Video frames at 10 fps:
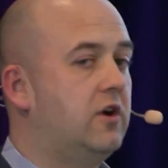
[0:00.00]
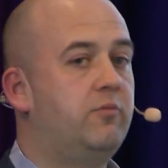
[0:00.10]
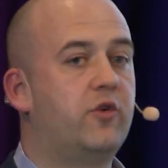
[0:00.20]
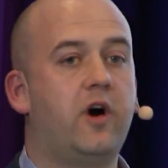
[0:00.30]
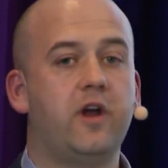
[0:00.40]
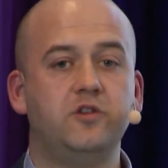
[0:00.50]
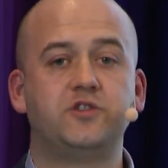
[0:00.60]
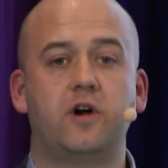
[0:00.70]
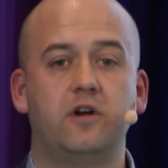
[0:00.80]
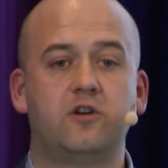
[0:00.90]
Brian, who
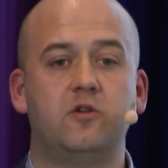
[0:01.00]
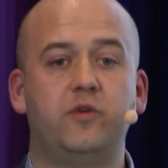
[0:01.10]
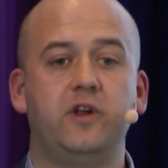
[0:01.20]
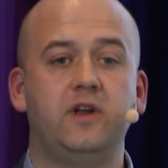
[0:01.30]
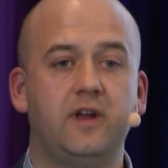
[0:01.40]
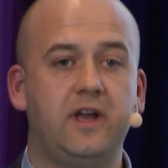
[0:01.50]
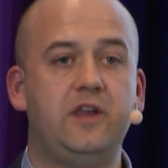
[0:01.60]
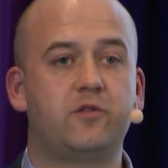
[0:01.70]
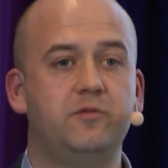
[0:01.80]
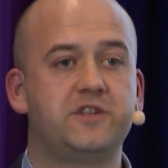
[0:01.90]
started the company, he's
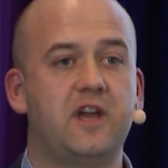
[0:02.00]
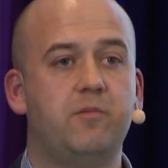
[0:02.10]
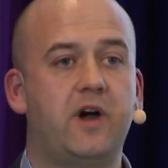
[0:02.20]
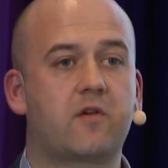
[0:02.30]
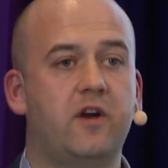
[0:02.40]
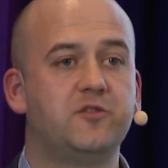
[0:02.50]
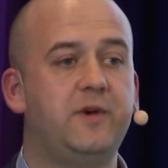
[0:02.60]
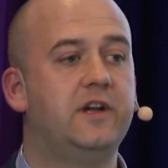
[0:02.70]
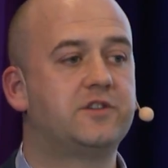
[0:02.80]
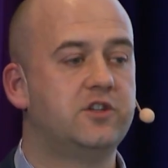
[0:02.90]
from the same background as
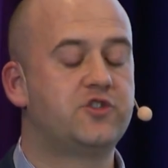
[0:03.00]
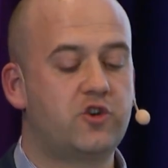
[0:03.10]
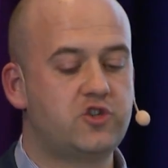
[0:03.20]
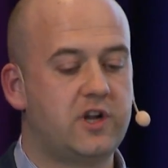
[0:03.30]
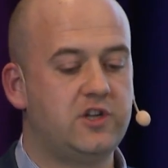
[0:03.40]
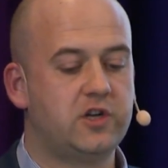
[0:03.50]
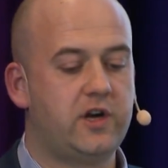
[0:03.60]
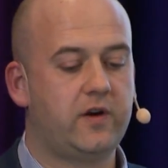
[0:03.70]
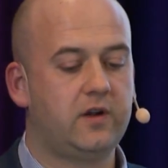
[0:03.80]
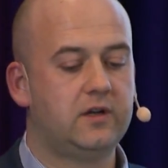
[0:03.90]
me. It's construction
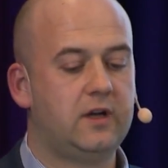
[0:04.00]
engineering.